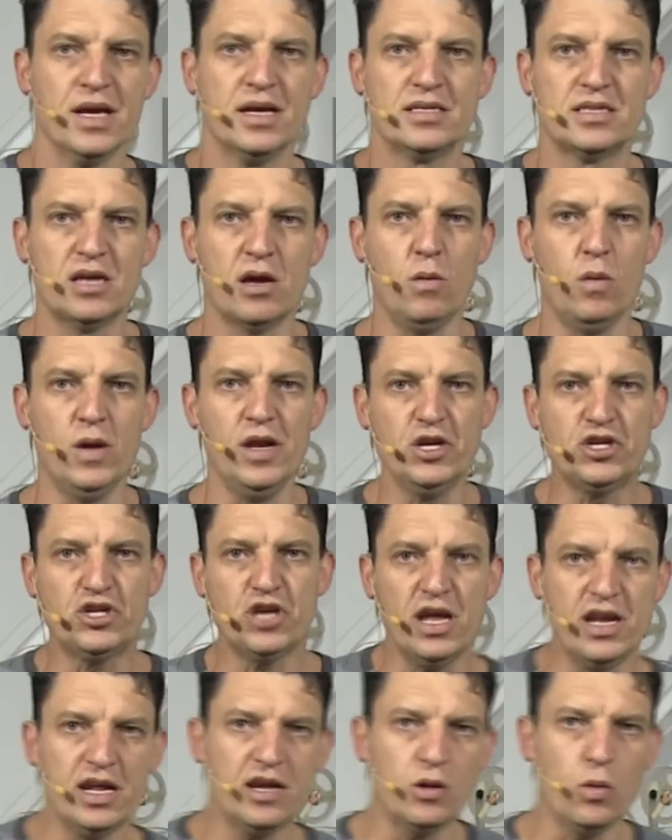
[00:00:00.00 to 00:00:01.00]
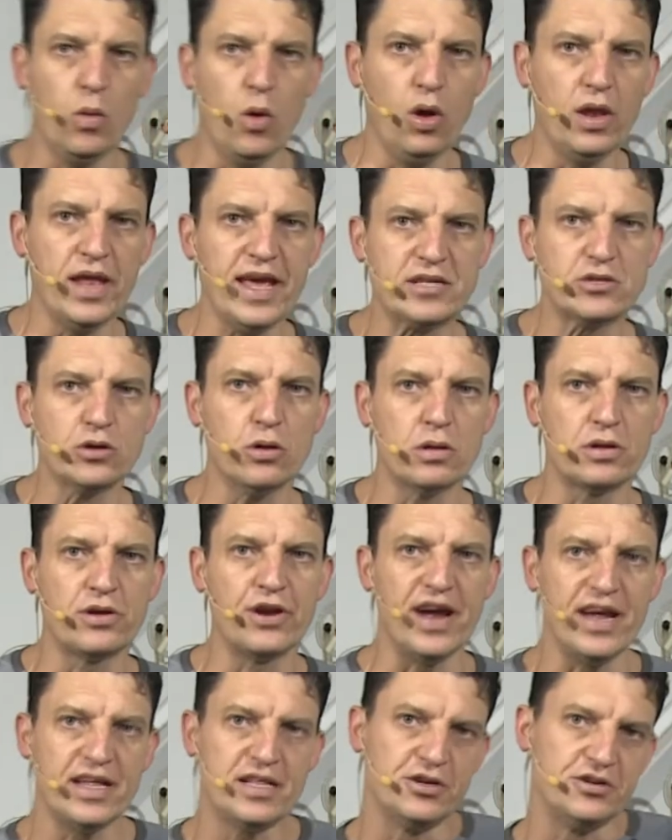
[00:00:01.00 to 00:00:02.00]
So when you shine at the wall, that's all
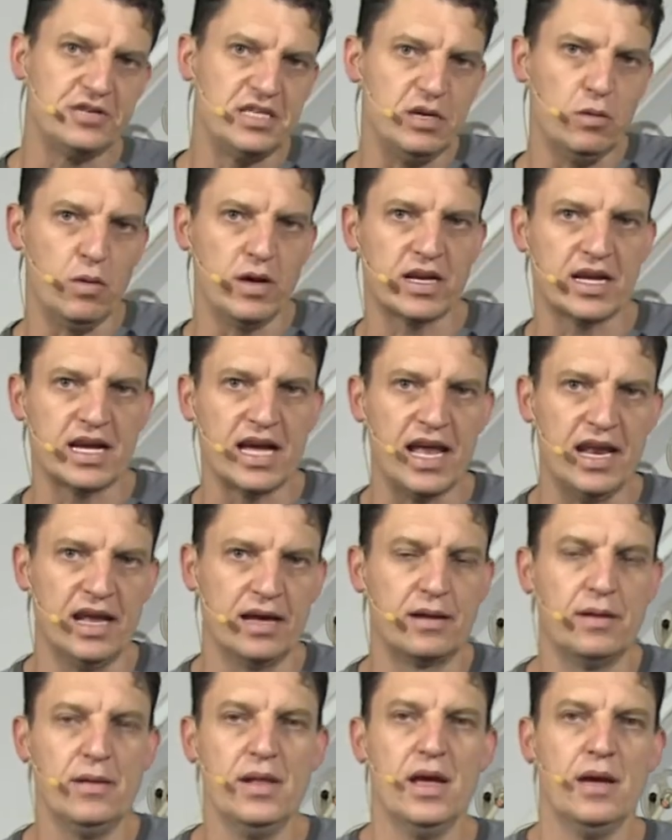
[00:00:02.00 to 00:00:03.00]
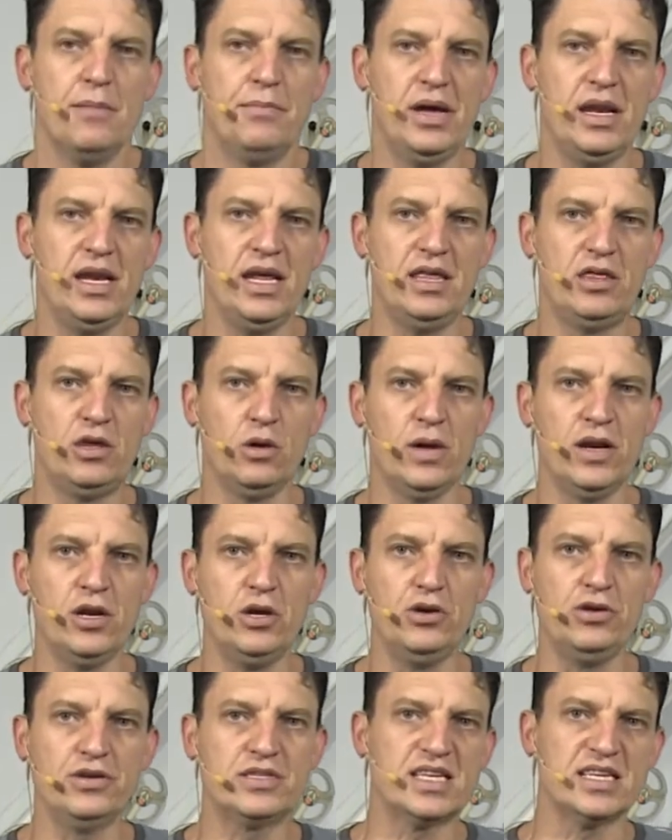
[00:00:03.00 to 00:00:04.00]
great. You see one color. But if you want
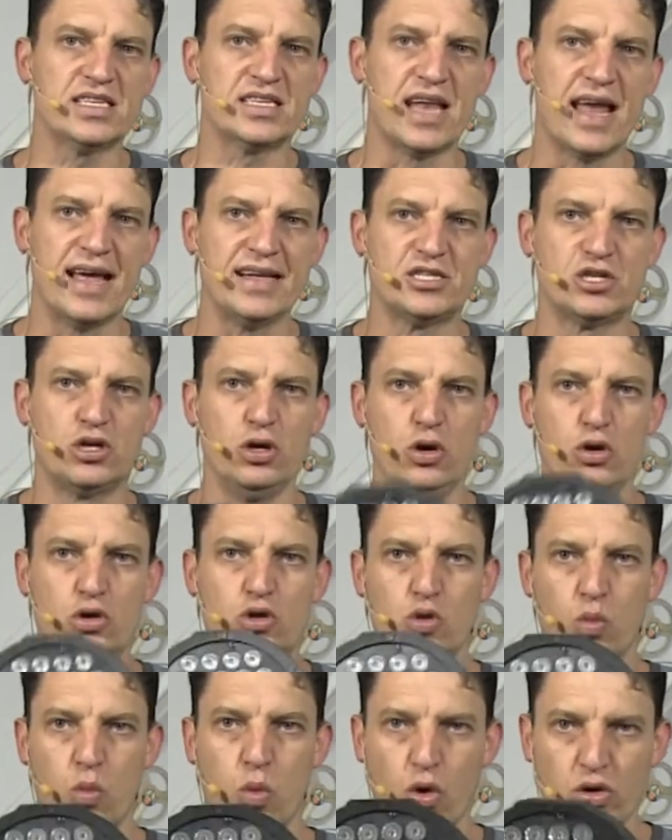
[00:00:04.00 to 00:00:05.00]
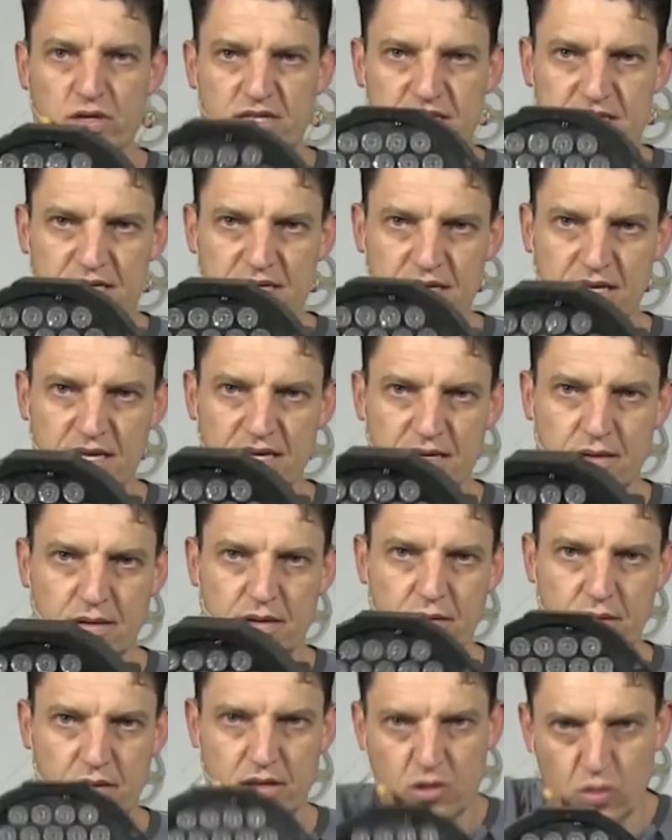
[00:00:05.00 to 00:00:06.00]
to use these lights to look towards
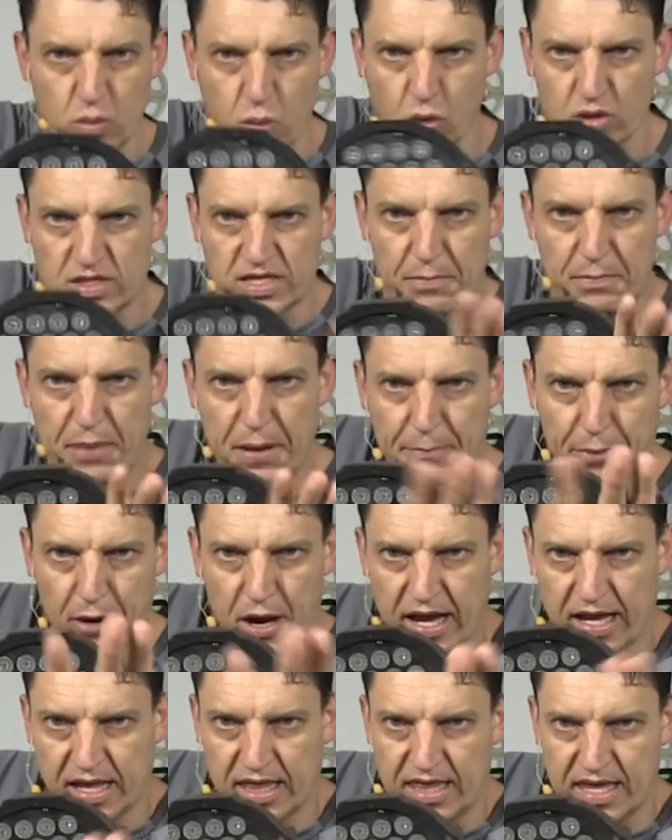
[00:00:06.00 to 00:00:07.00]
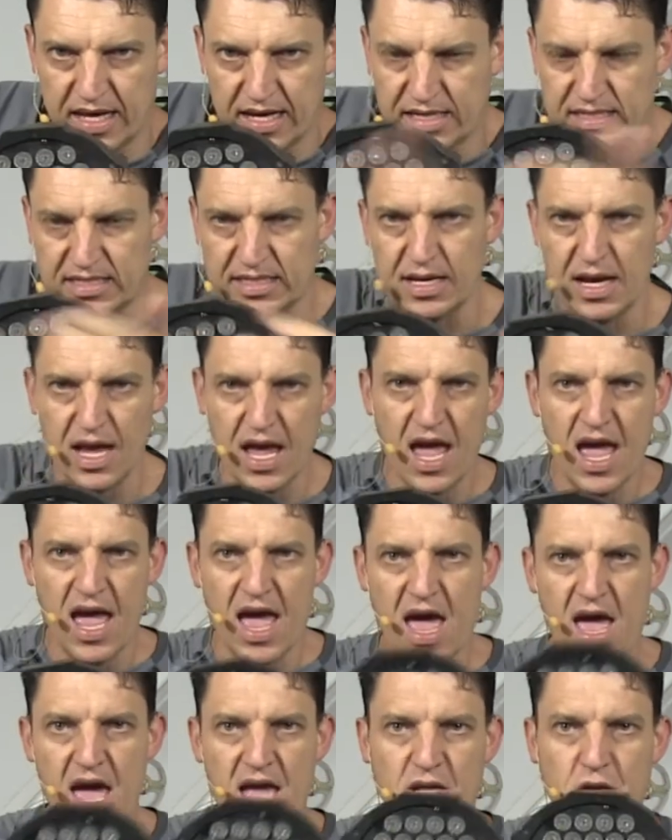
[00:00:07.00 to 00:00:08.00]
the people like this,
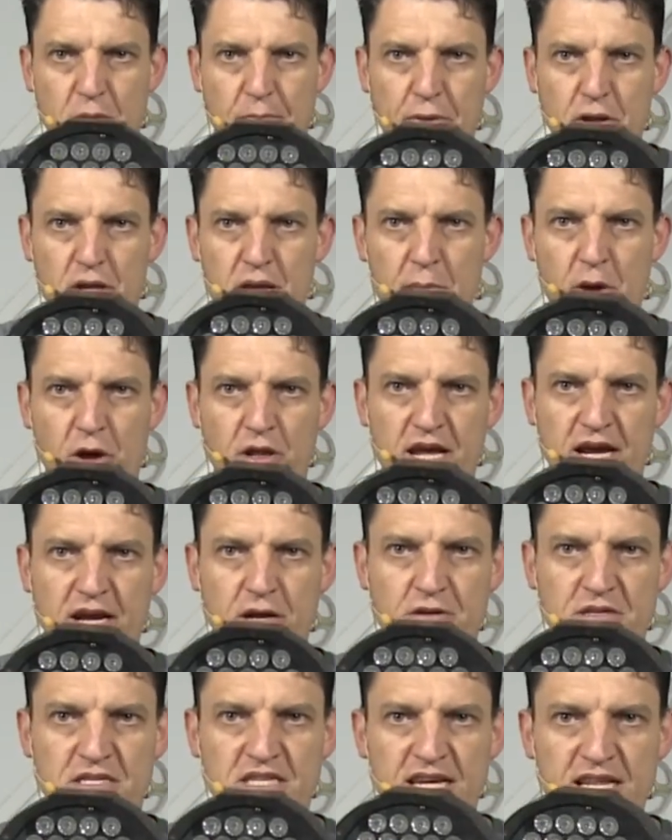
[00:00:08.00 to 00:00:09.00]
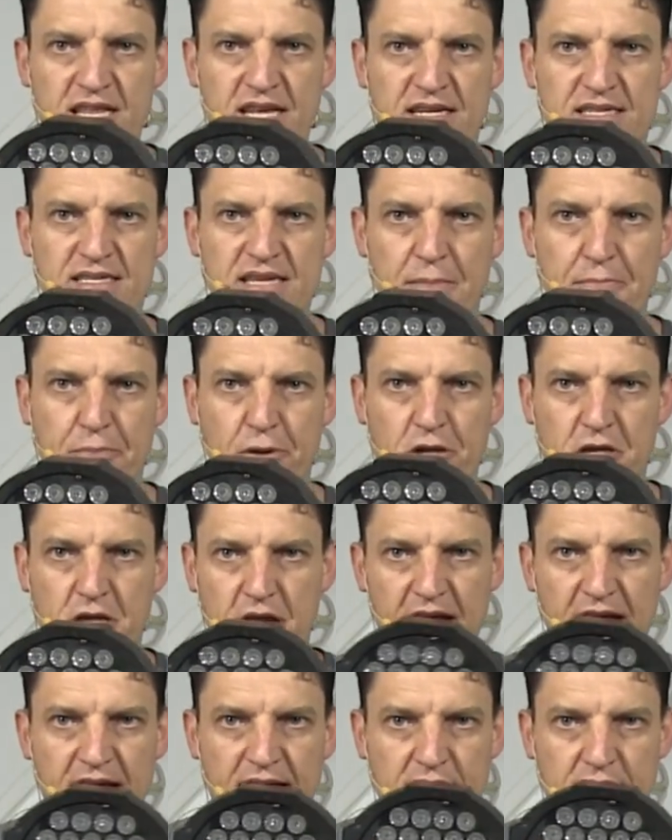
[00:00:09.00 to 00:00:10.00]
and you put them on, they're going to see the separate
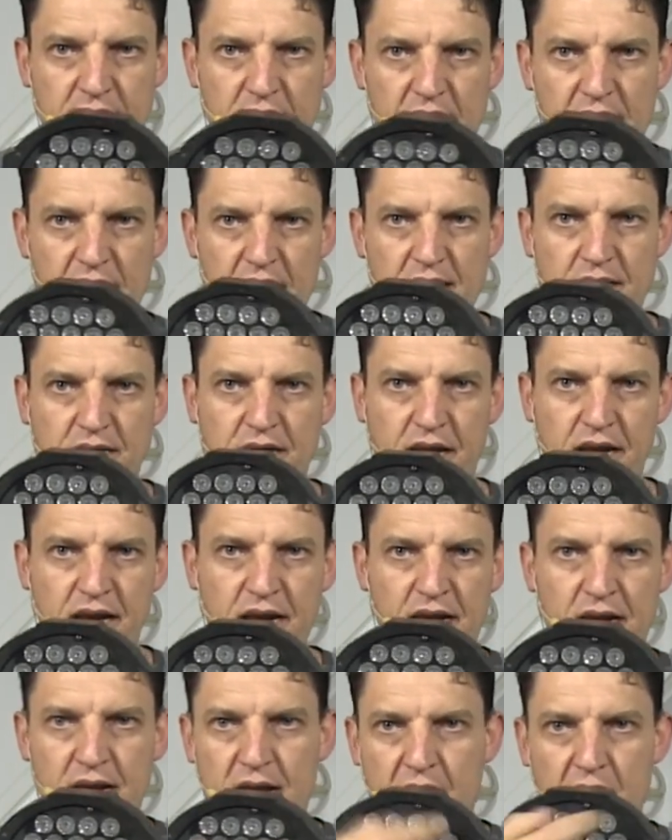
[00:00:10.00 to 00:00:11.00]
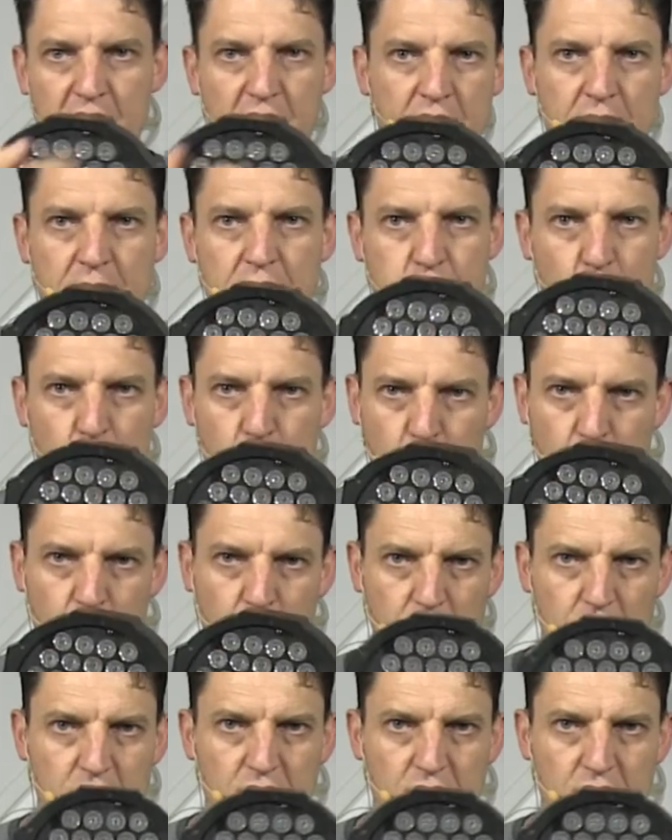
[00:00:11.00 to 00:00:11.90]
red and green and blue.